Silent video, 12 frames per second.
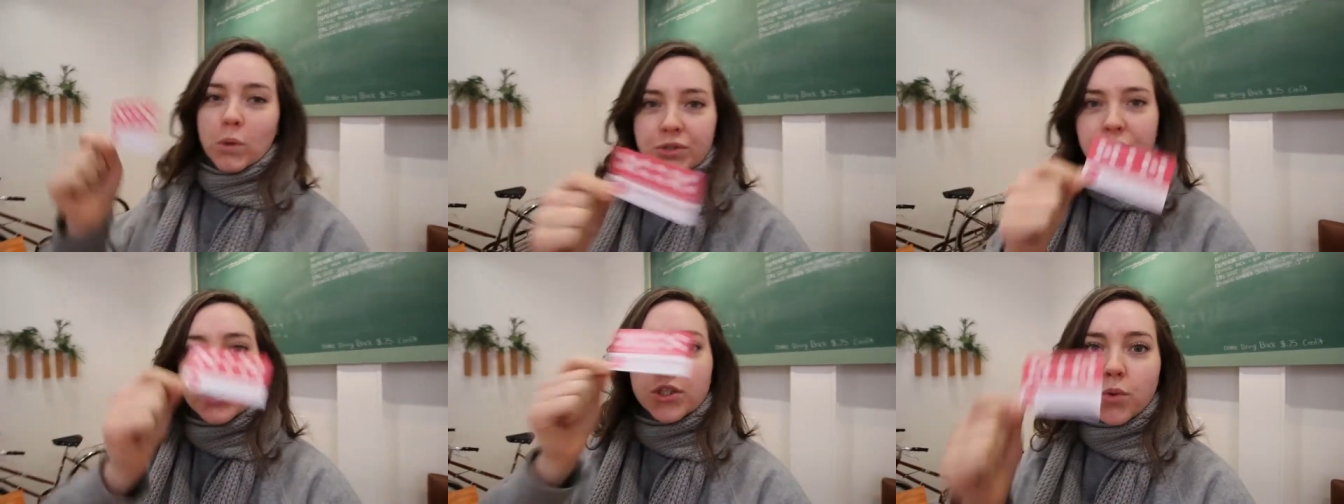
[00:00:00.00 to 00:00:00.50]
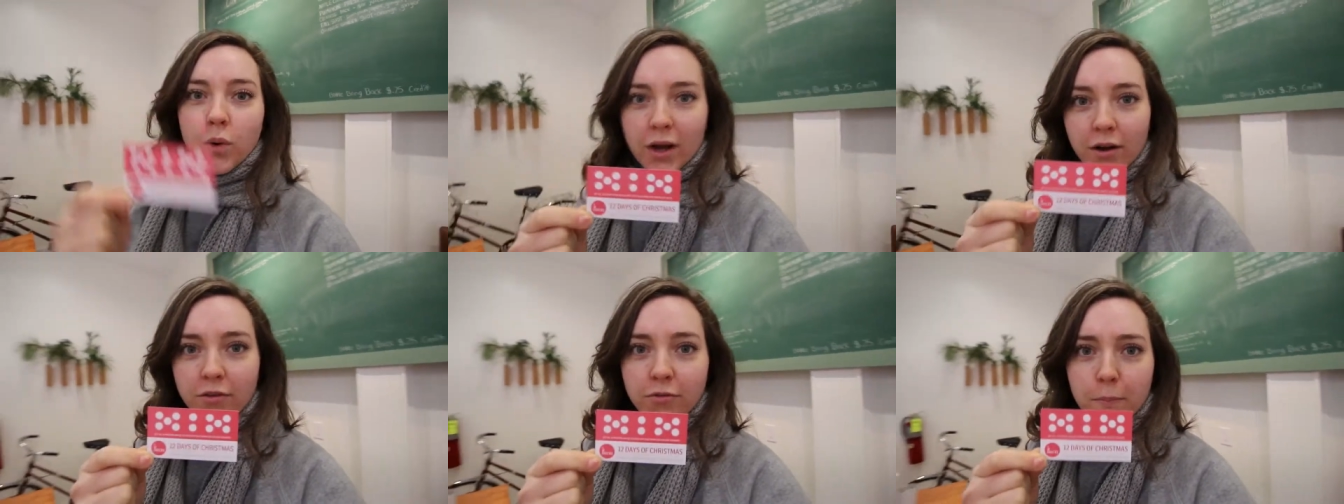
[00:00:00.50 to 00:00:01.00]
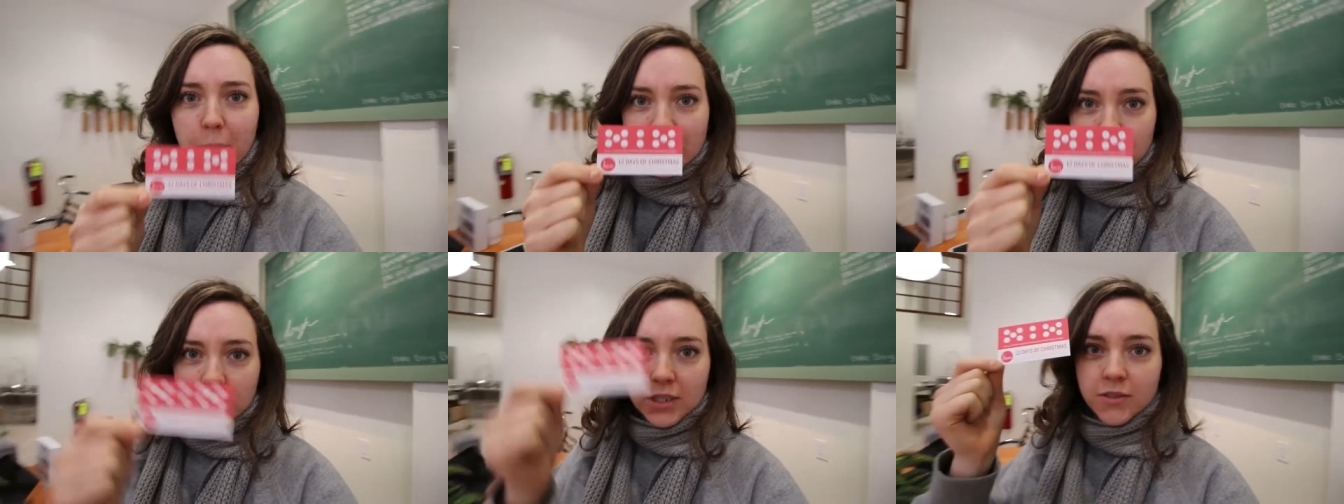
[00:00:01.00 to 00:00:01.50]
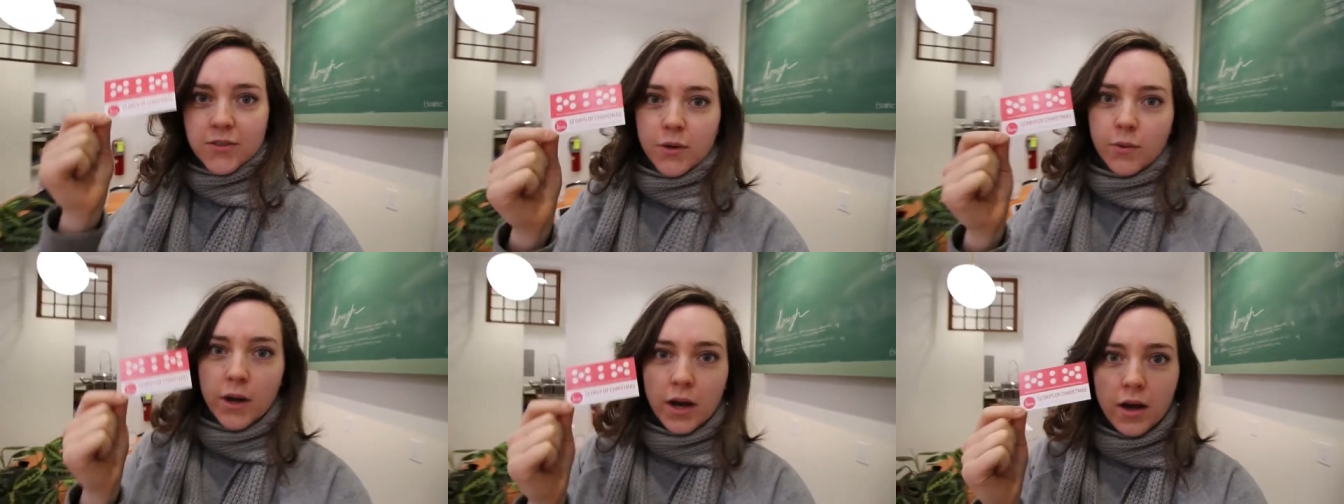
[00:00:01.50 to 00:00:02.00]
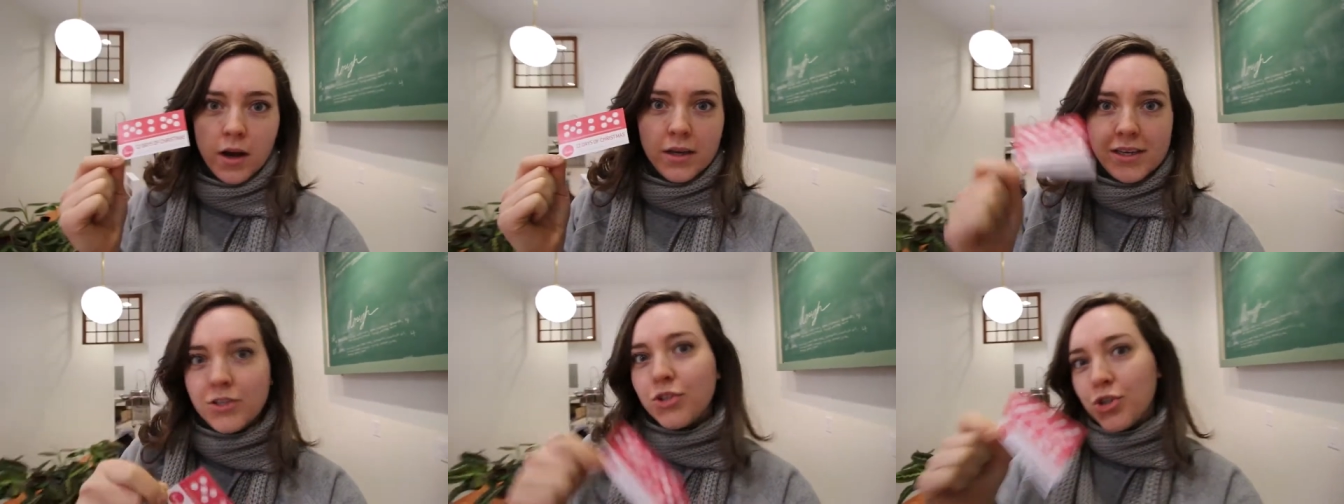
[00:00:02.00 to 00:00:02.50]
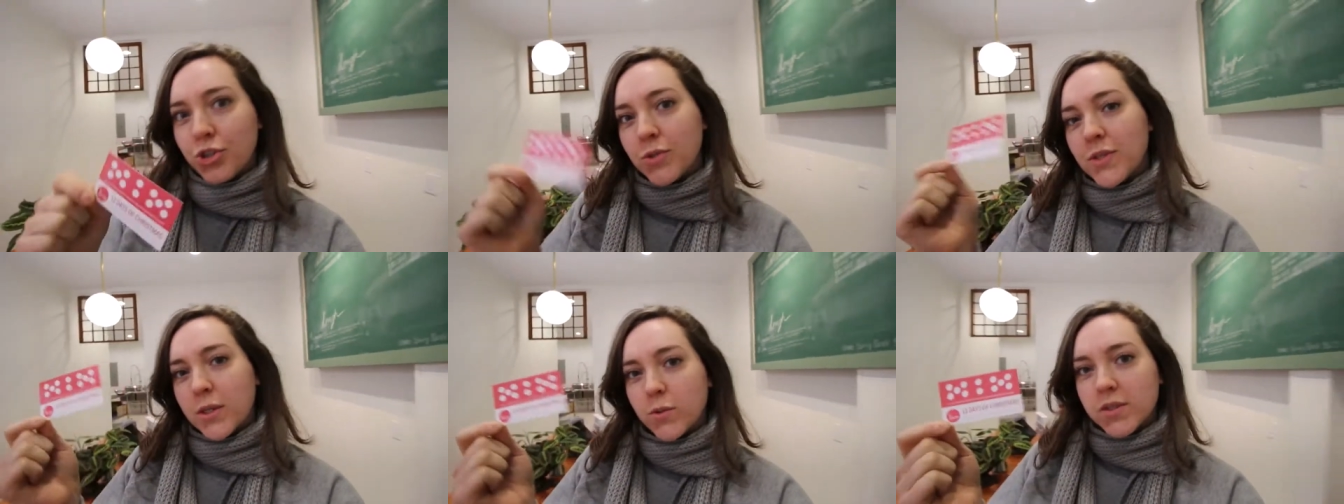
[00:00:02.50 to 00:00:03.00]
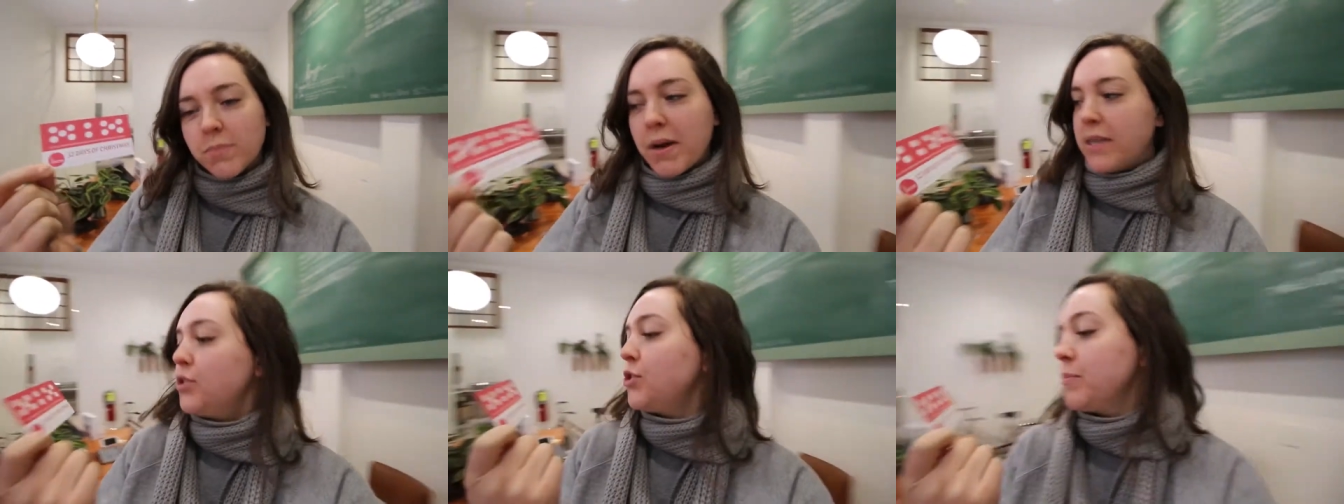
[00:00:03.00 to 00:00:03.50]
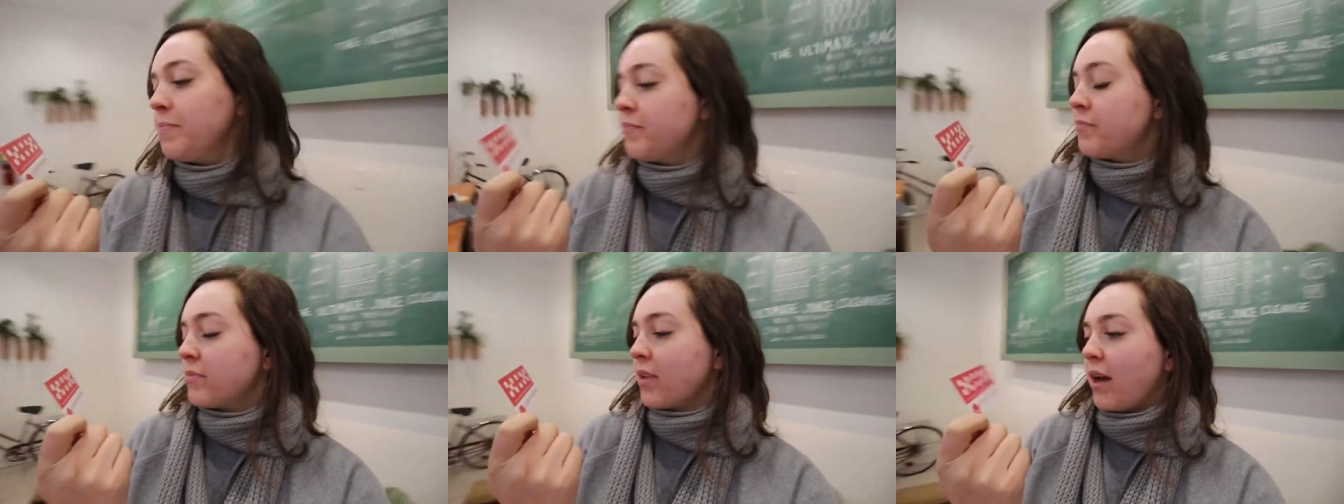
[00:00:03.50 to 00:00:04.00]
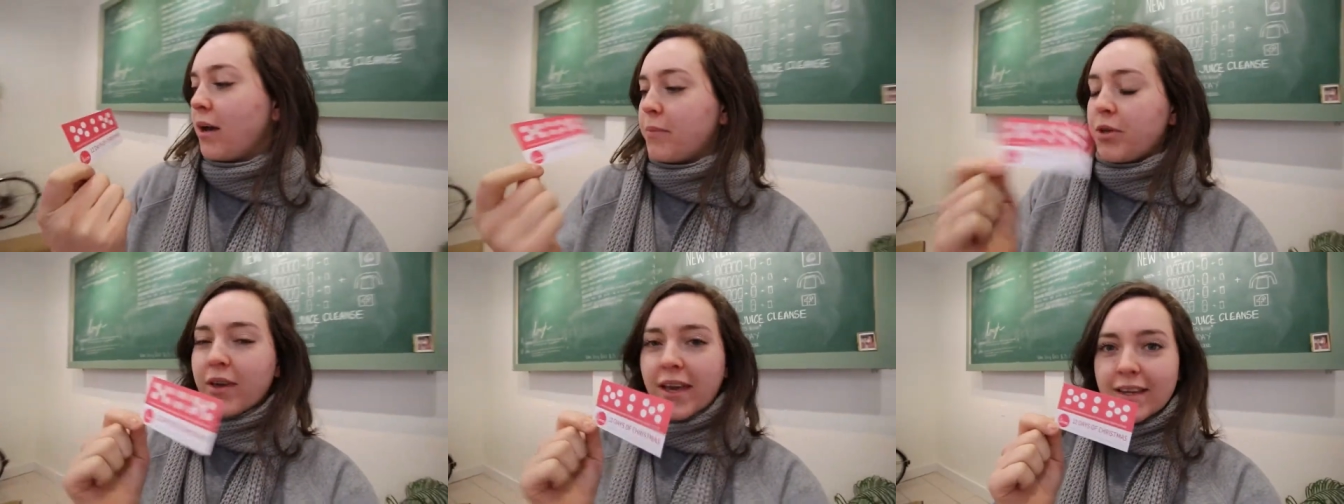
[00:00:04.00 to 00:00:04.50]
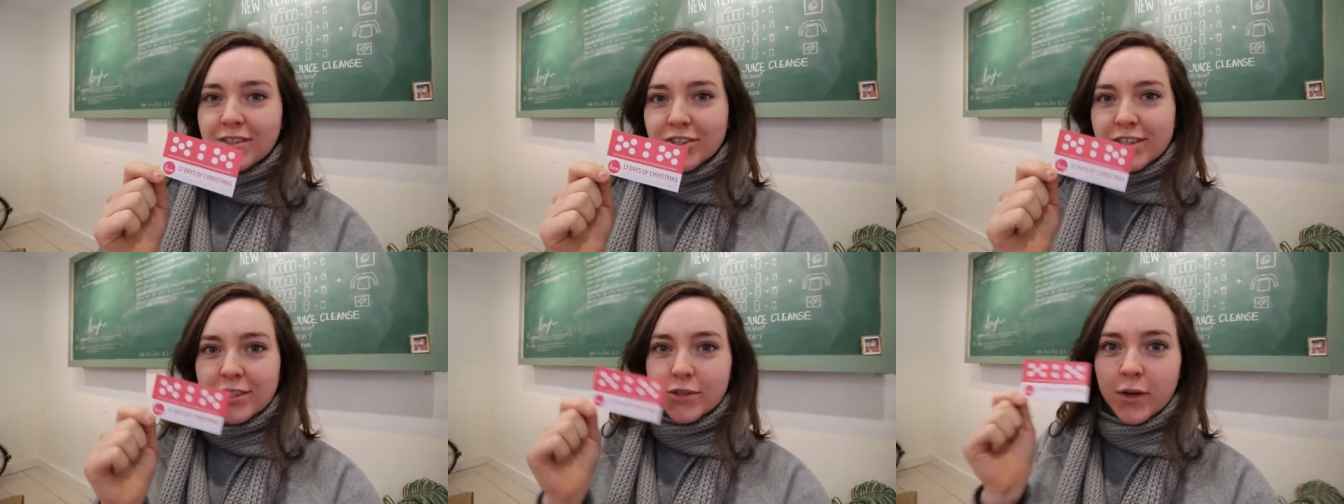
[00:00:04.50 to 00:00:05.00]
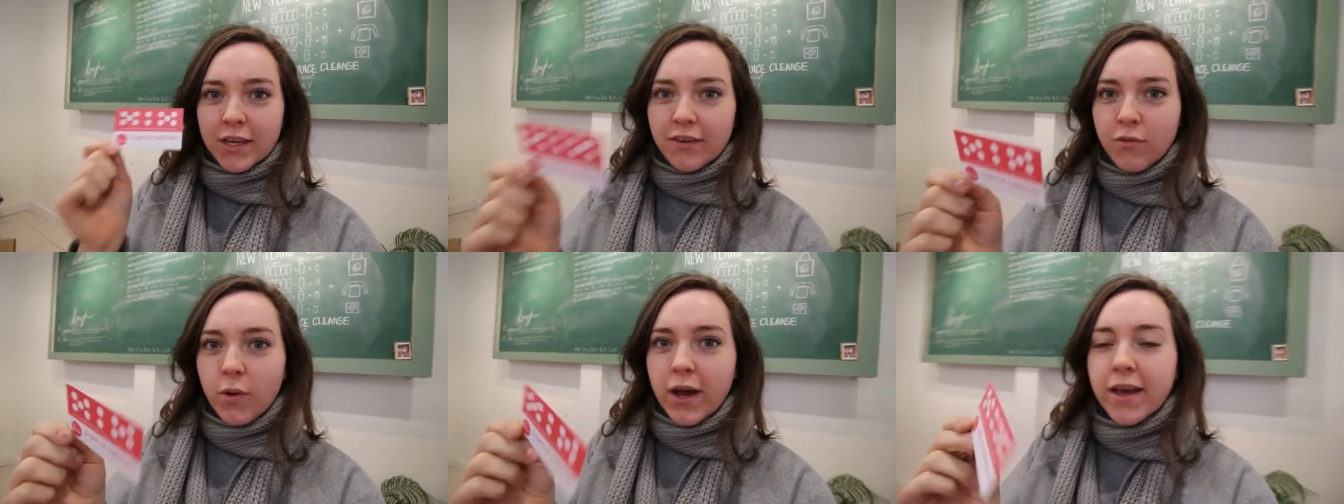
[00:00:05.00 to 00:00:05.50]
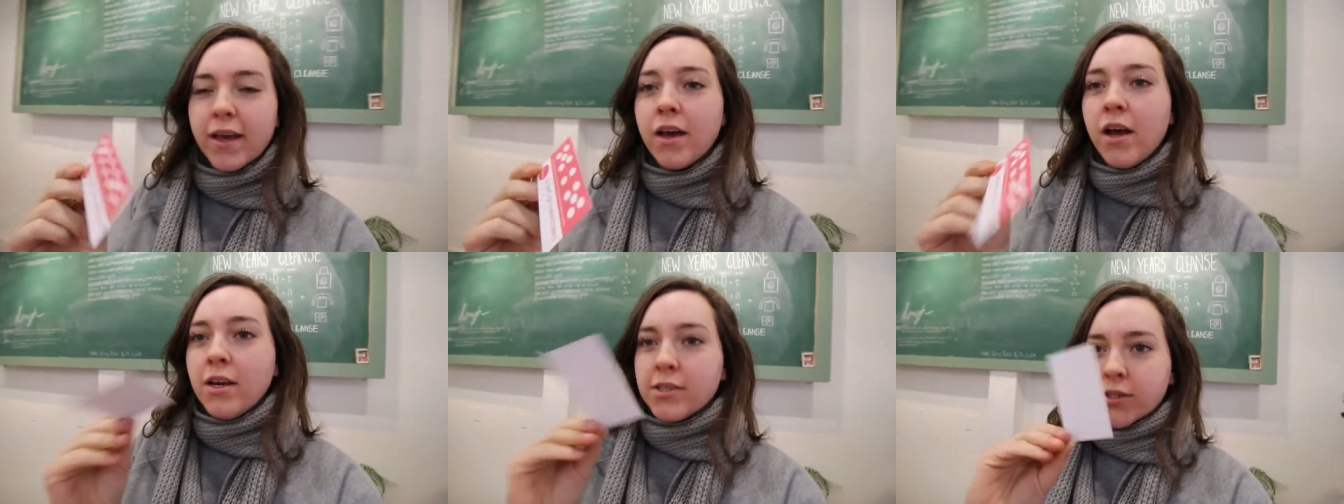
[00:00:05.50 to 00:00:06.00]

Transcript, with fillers: Once you get 12 punches, so each juice equals a punch, um, you get entered into our giveaway.